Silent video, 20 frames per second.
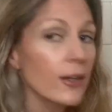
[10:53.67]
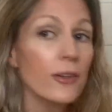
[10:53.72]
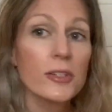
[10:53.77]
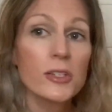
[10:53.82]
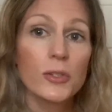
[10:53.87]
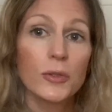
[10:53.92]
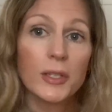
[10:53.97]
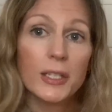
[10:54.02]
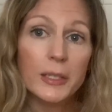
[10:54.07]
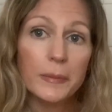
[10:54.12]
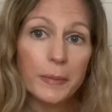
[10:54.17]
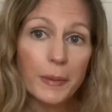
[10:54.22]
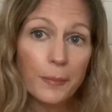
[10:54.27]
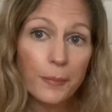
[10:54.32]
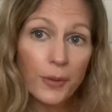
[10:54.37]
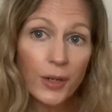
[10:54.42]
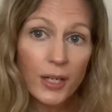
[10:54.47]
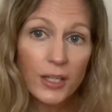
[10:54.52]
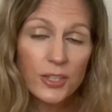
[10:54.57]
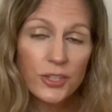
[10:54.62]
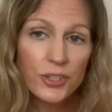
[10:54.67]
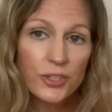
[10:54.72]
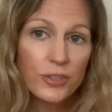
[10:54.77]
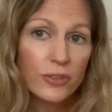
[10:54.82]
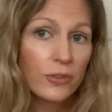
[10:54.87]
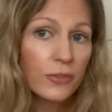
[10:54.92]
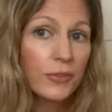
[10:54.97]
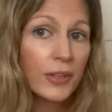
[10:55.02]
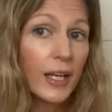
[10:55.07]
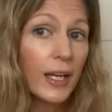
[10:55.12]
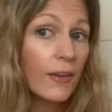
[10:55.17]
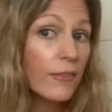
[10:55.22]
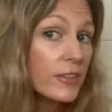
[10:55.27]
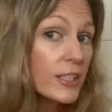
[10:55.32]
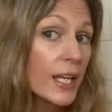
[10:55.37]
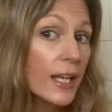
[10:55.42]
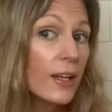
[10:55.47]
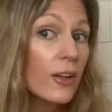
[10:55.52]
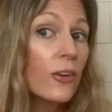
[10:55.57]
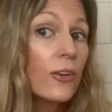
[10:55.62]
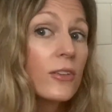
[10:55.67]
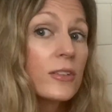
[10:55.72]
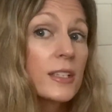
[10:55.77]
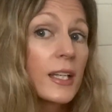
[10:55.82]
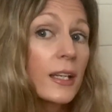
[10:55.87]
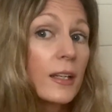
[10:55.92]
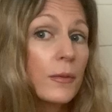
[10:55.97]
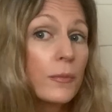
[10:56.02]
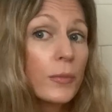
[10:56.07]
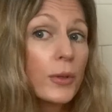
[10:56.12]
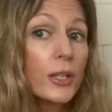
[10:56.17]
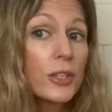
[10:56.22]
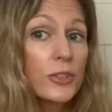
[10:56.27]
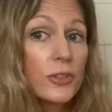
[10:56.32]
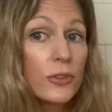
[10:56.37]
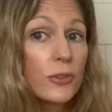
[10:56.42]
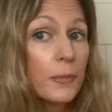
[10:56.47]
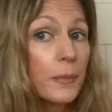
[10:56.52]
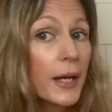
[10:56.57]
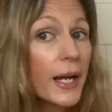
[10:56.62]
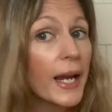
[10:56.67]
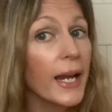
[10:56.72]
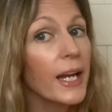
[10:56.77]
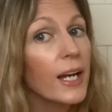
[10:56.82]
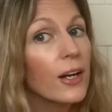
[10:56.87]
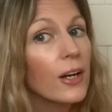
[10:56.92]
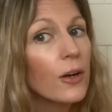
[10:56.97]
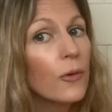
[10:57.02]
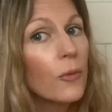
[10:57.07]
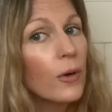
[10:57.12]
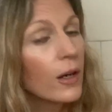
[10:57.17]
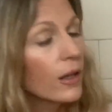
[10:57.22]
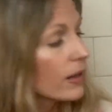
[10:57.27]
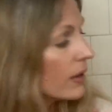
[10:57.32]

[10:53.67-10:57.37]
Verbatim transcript: also keep a brush, so if I have tangles, I can brush through my hair while